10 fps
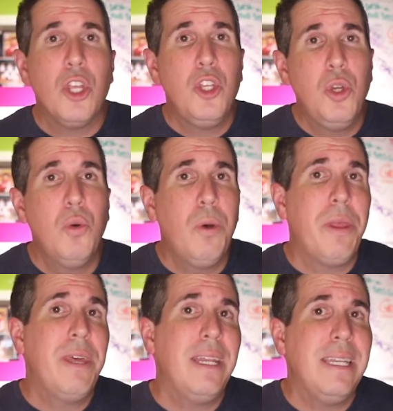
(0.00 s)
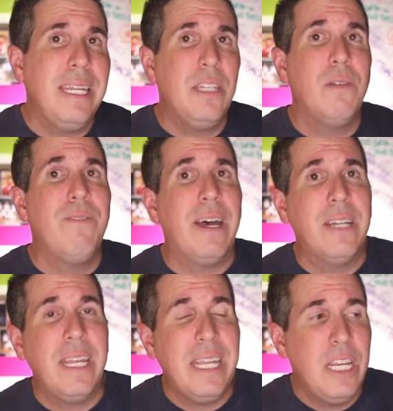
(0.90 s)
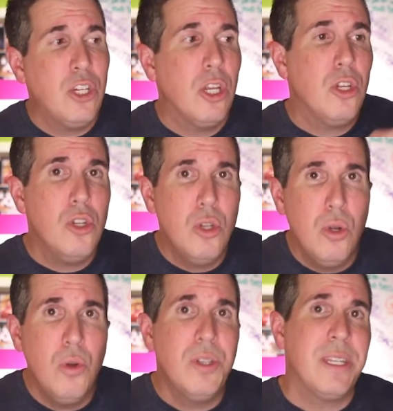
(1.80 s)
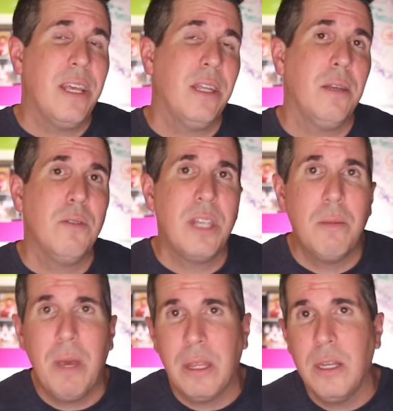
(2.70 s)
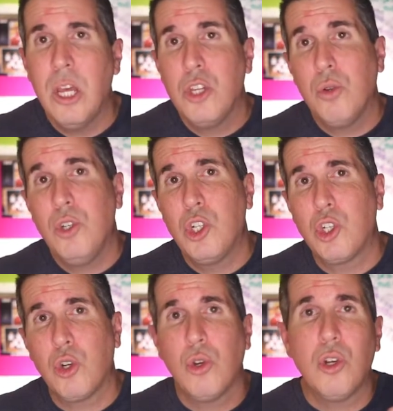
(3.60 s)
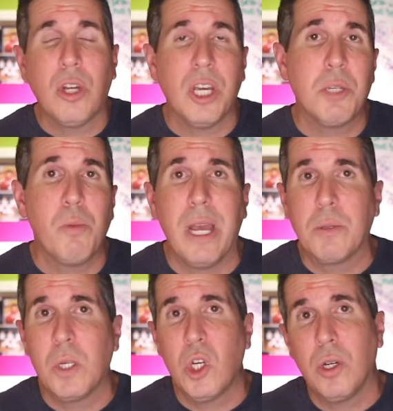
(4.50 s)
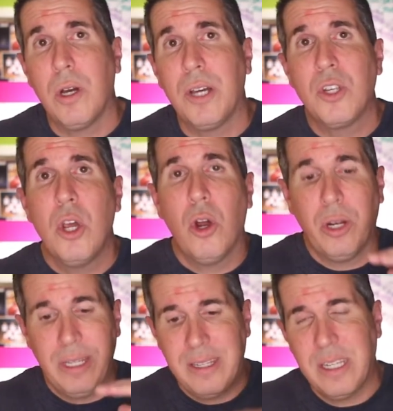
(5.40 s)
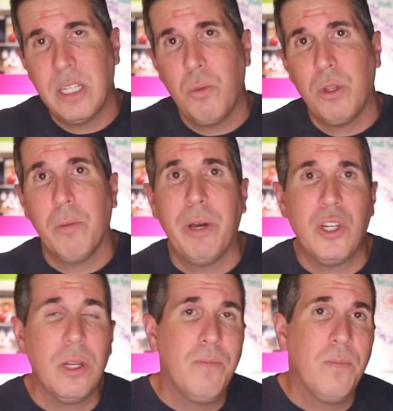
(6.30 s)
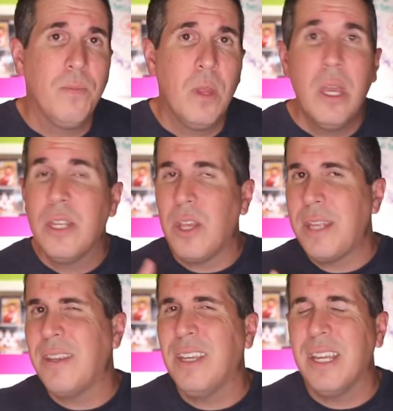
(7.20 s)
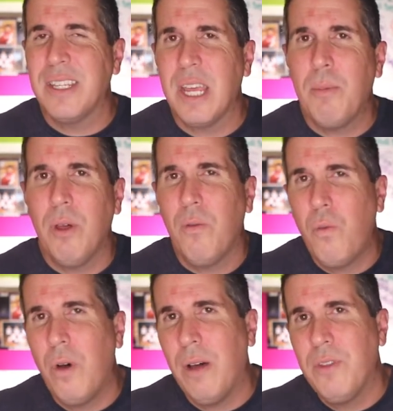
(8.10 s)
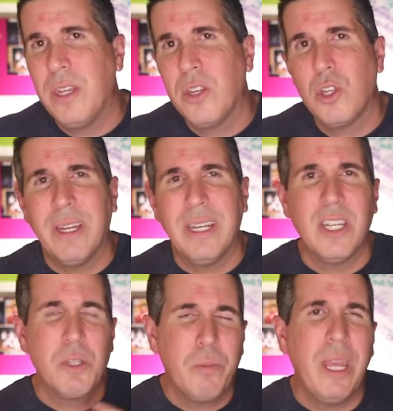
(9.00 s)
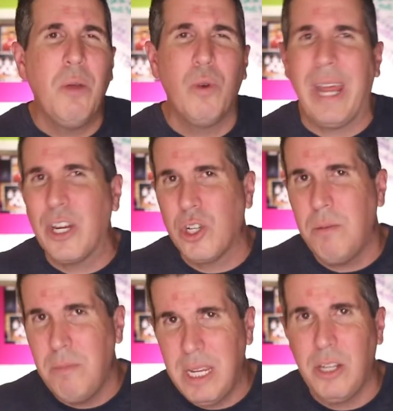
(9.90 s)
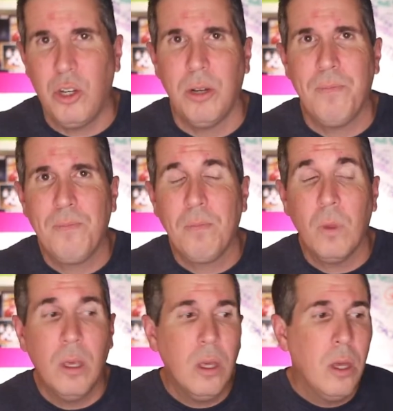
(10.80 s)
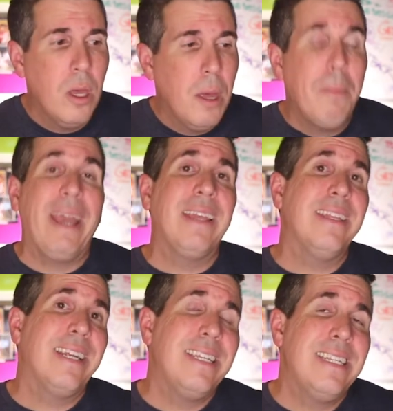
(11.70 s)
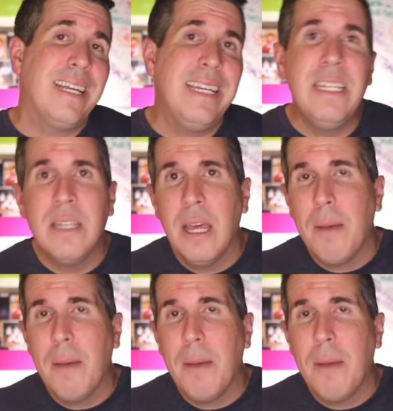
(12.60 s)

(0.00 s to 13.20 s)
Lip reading: you will then need to validate each new selling method to ensure your customer acquisition costs are consistent with your budget. So let's look at an example of this can explain what I actually mean here. Back in the 1990s,